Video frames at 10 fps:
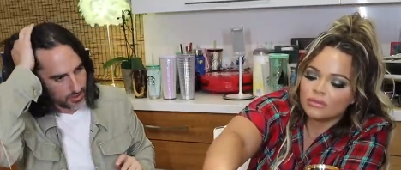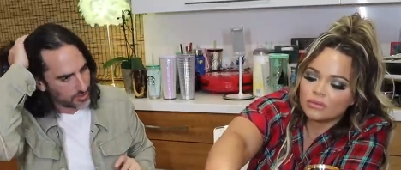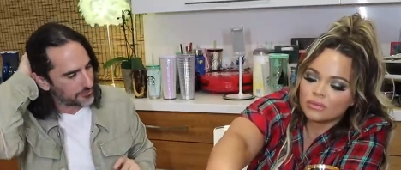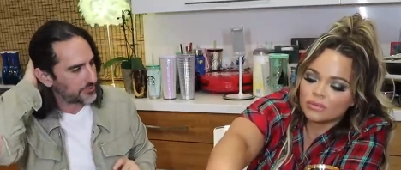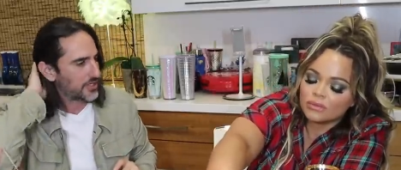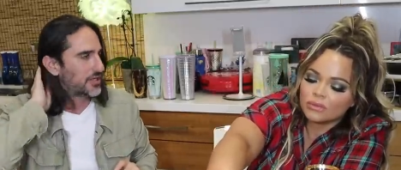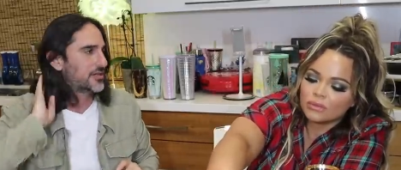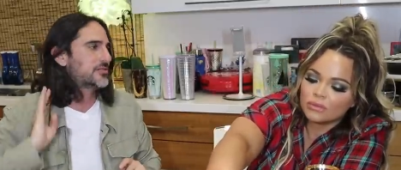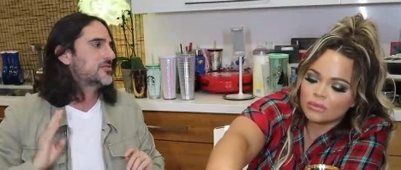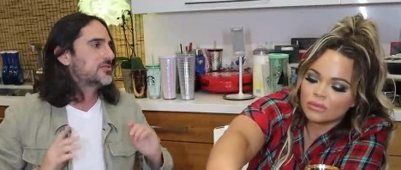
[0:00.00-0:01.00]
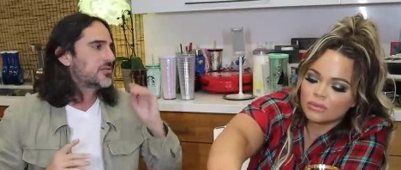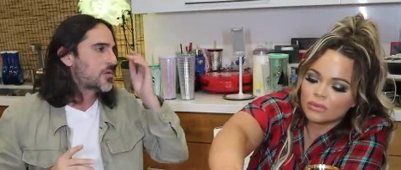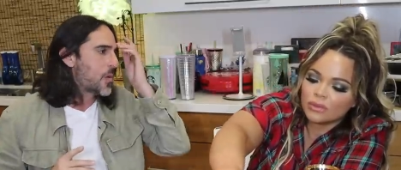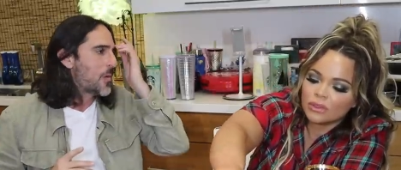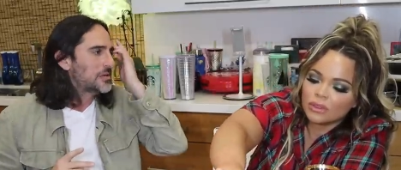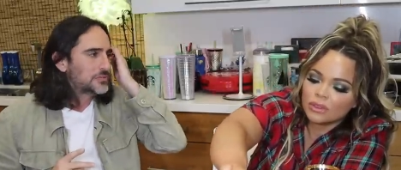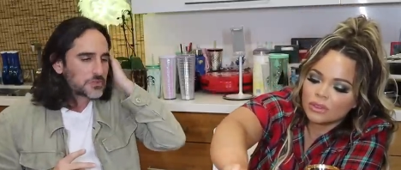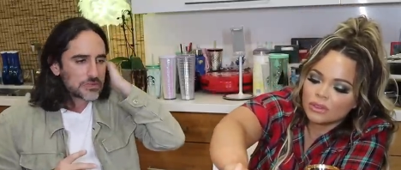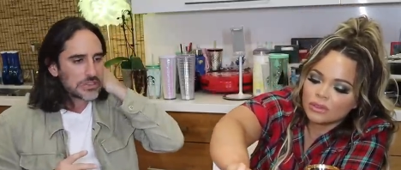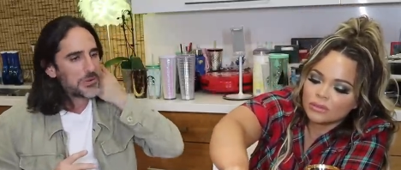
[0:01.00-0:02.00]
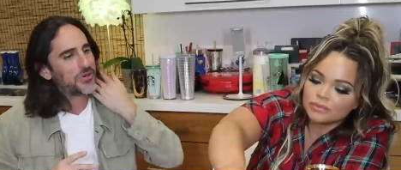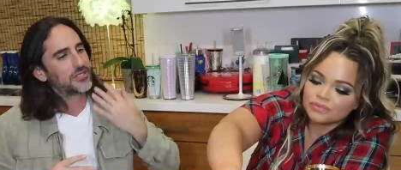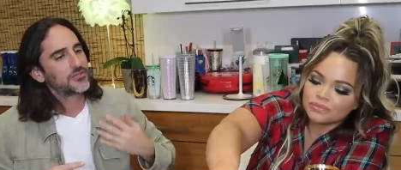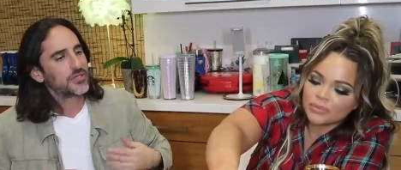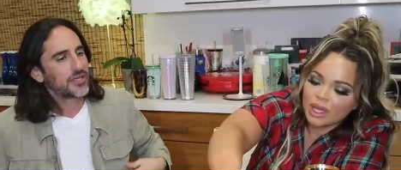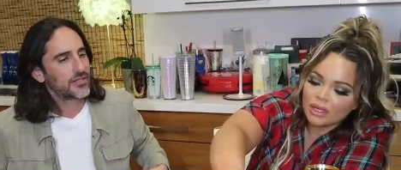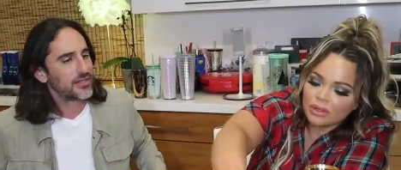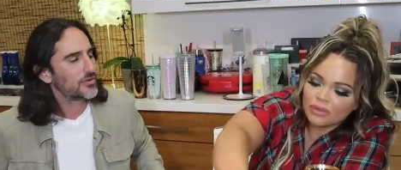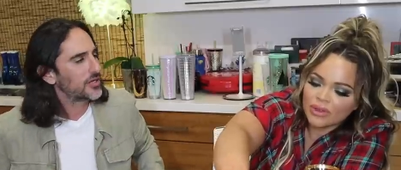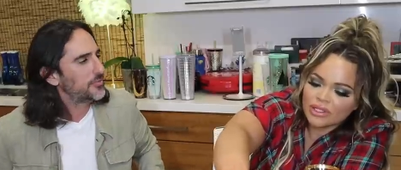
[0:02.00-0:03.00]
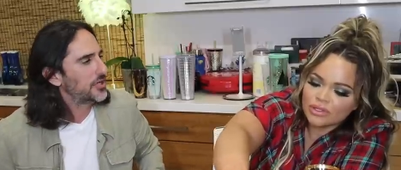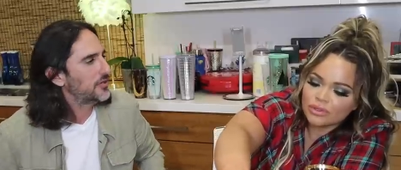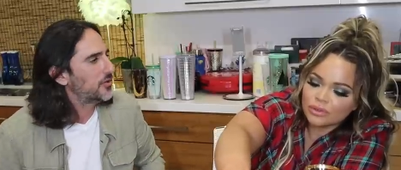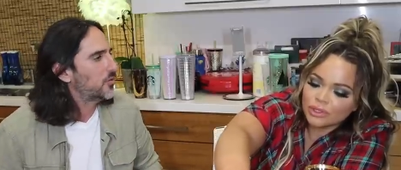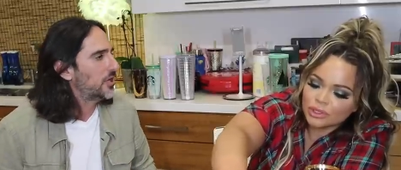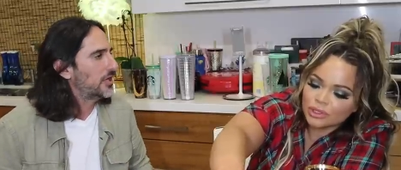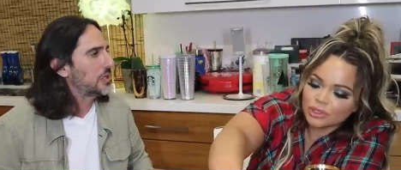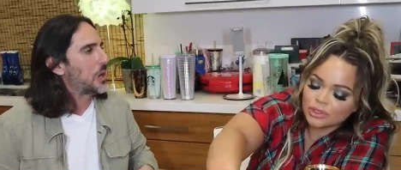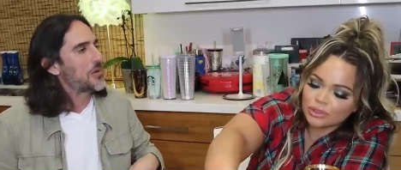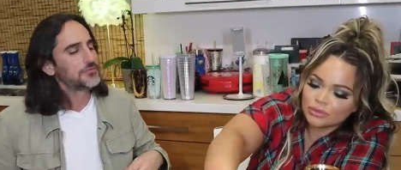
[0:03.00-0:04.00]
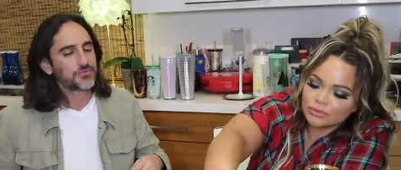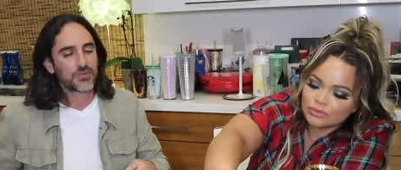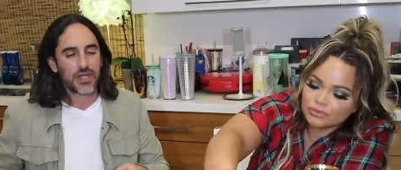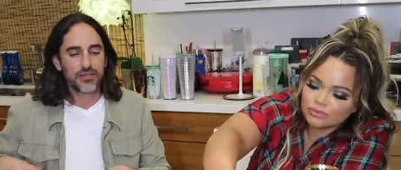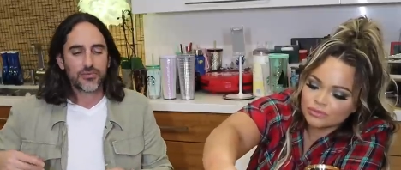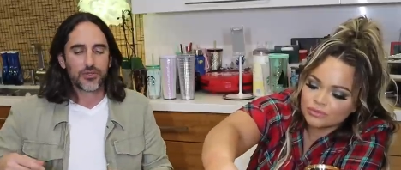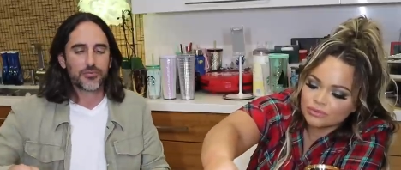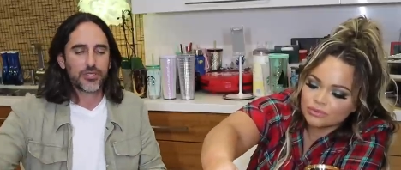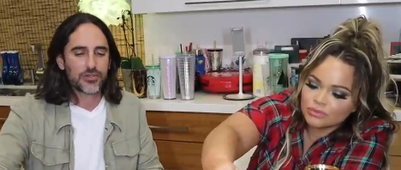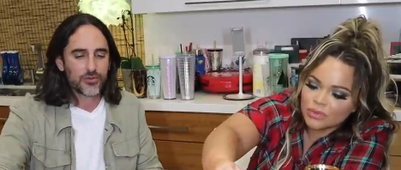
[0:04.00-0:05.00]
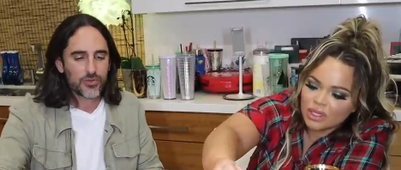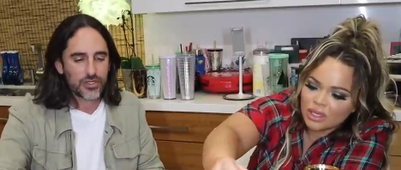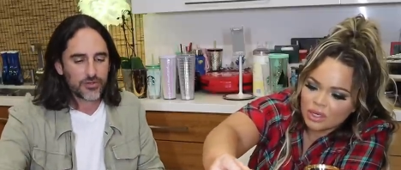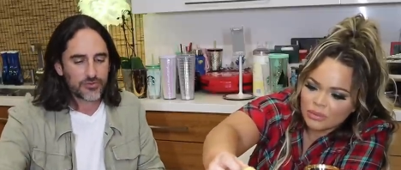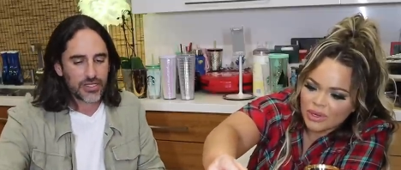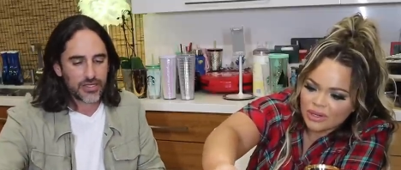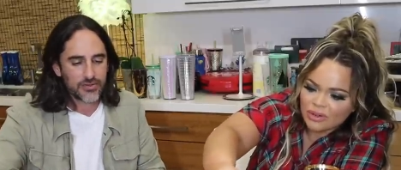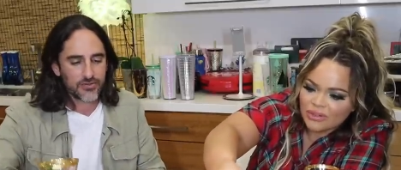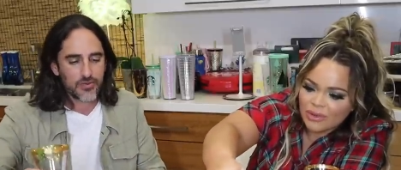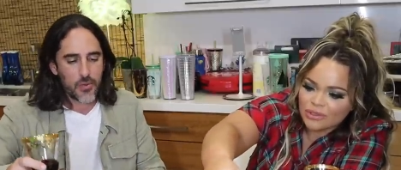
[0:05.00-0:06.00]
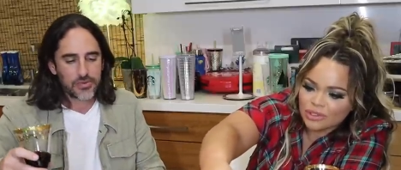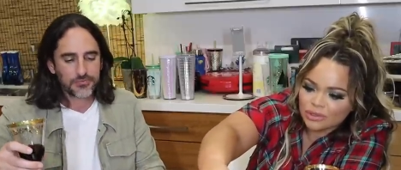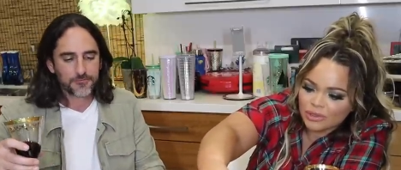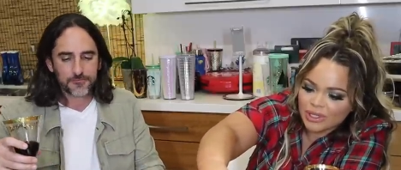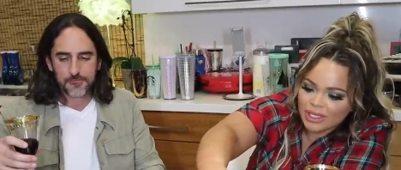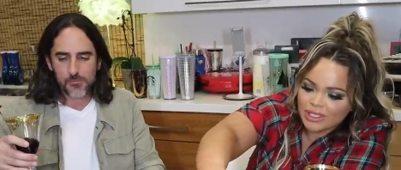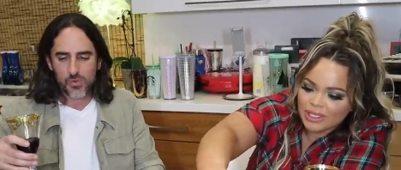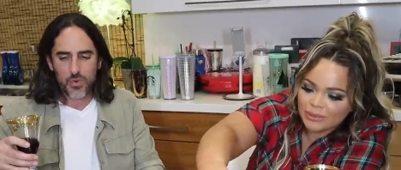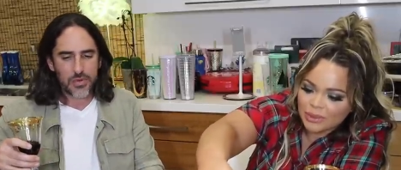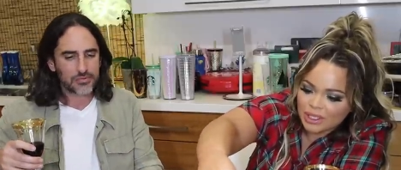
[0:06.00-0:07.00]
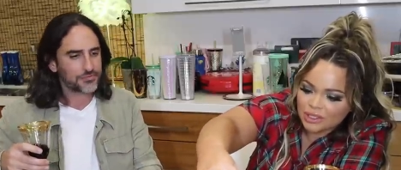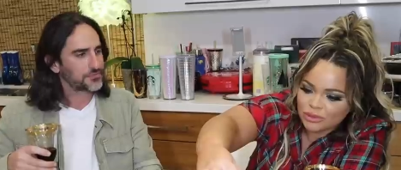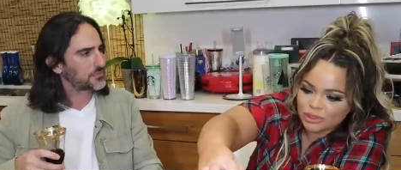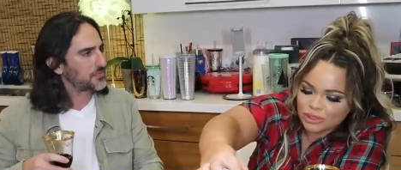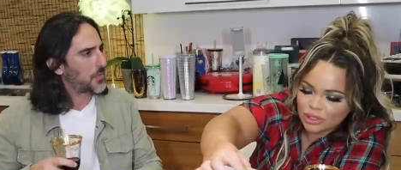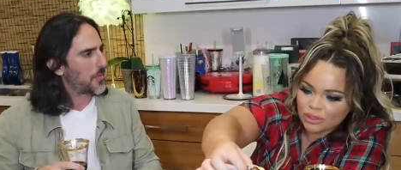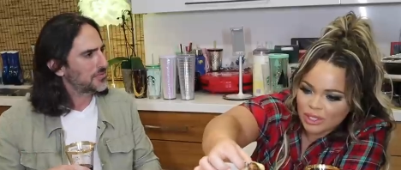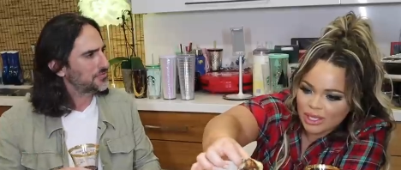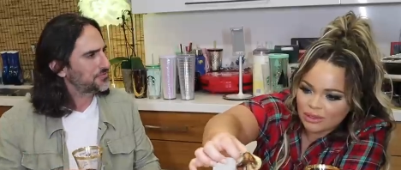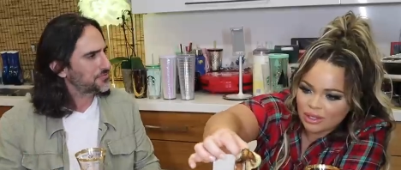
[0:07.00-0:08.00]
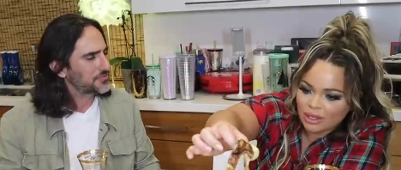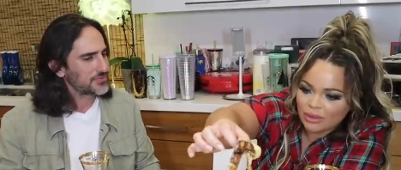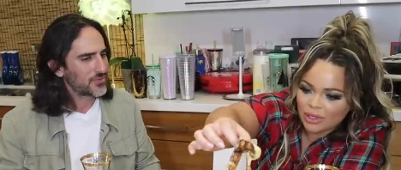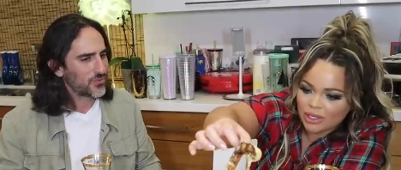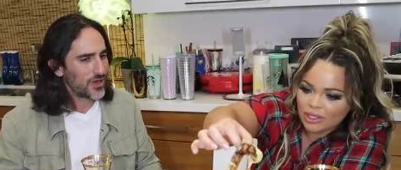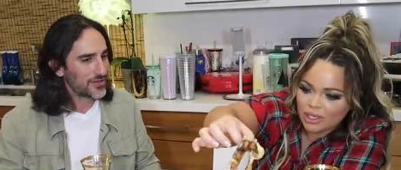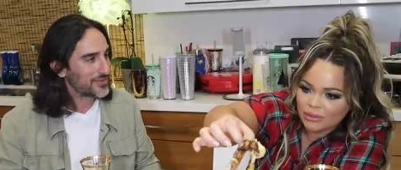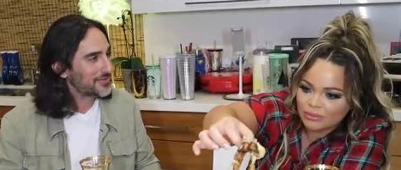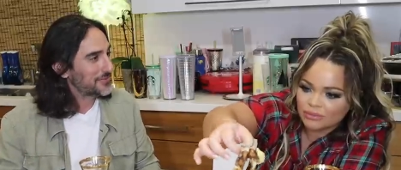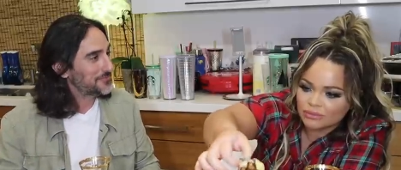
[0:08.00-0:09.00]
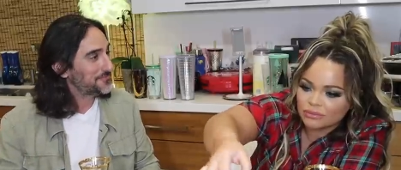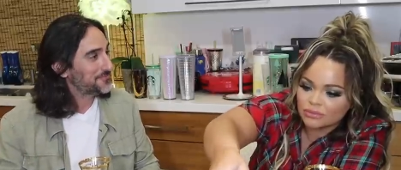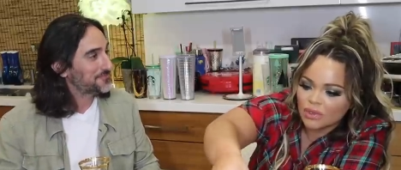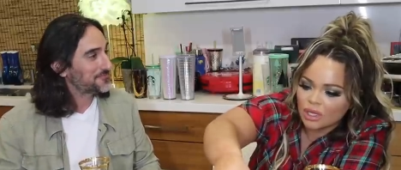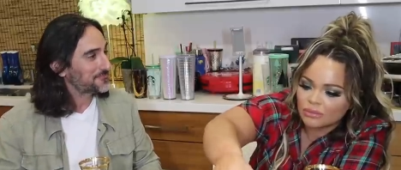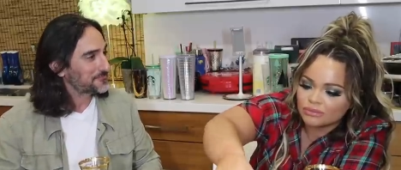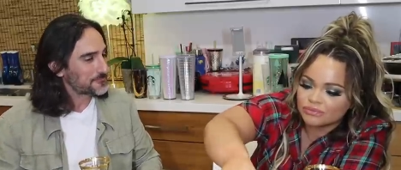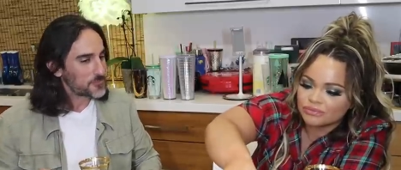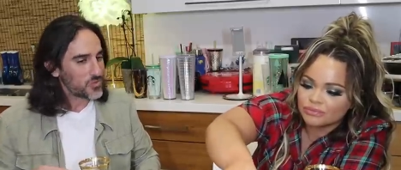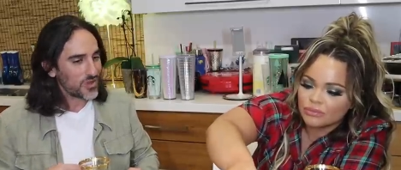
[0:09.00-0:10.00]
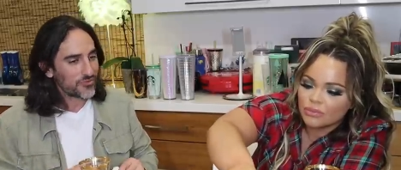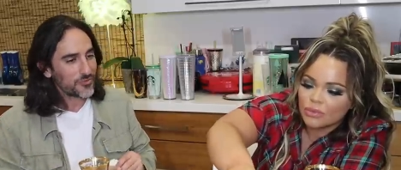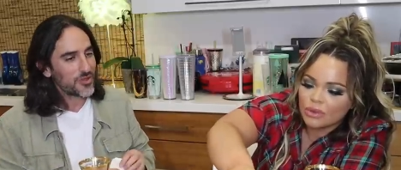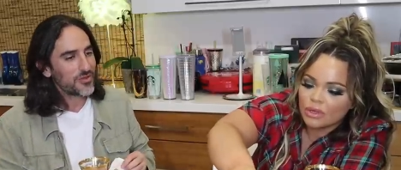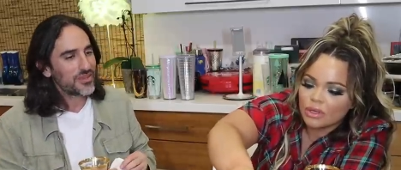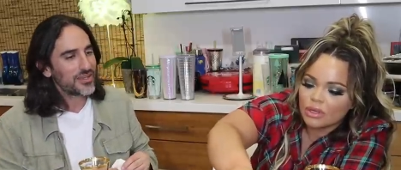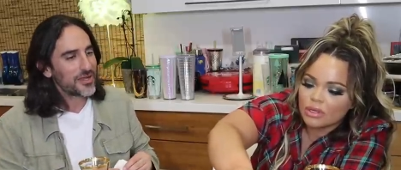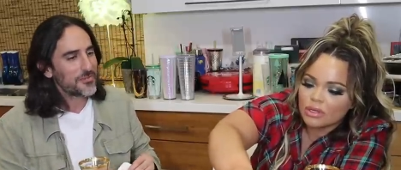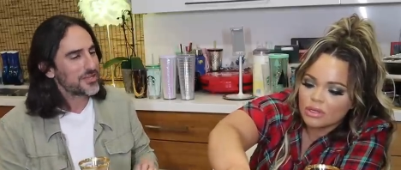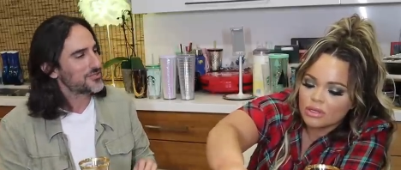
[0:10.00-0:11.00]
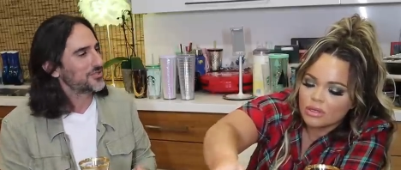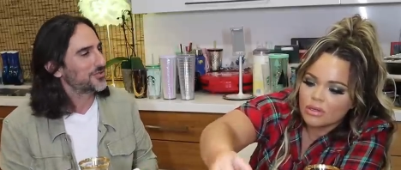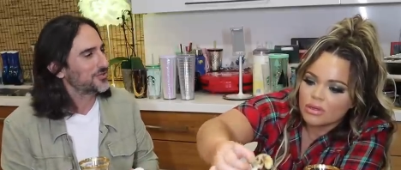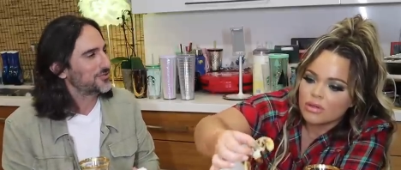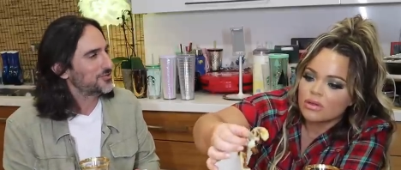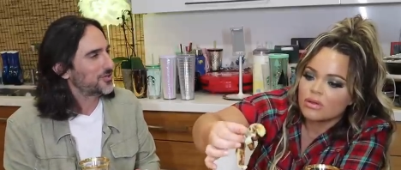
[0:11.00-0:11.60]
Speaker 1: OnlyFans. You wanted like I, didn't oh, want to be in true. the way. I didn't want to be in the way of that. I don't know if
Speaker 2: that was true. I think I did that because you were so like uh, what? Yeah.
Speaker 1: From the day I met you, you